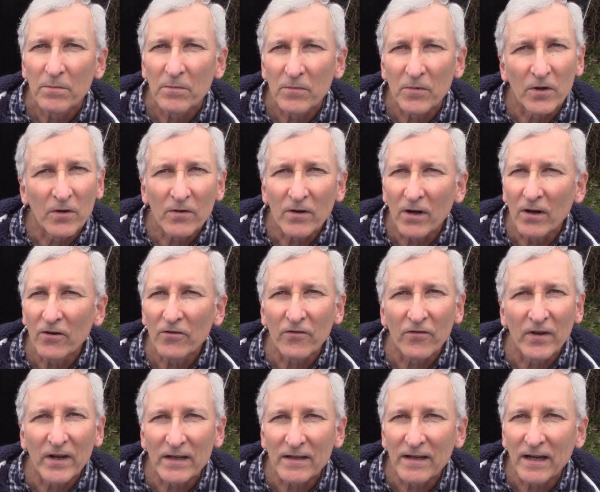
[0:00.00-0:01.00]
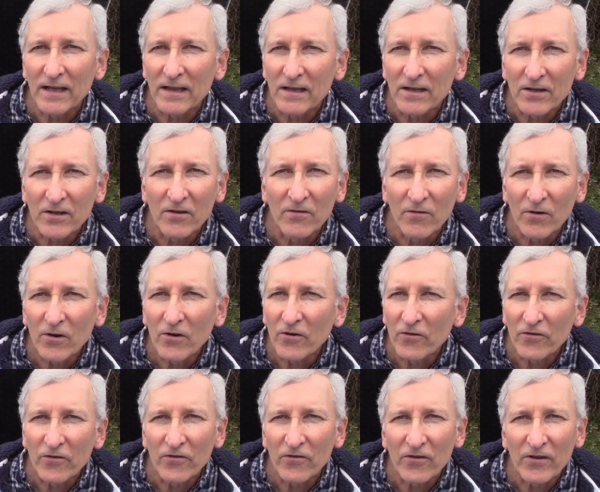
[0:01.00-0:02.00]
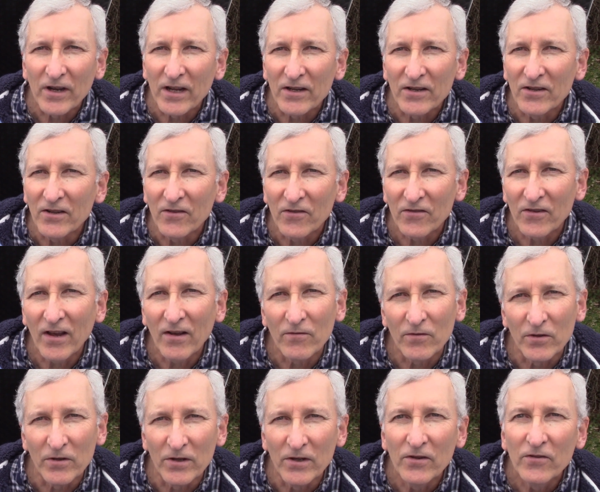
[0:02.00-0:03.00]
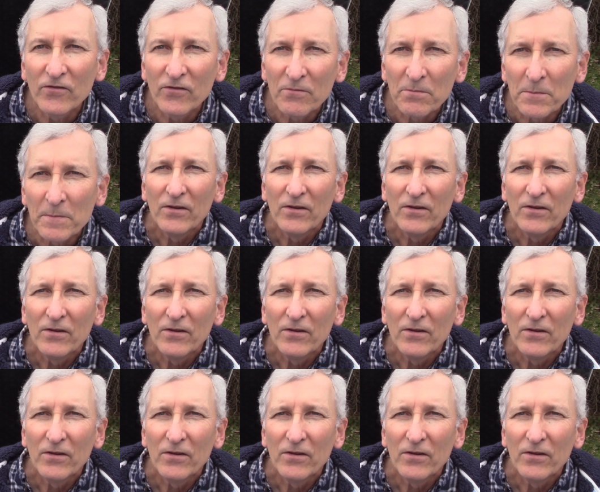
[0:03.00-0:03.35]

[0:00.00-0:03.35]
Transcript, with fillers: You know, cars have had catalytic converters since the 1970s.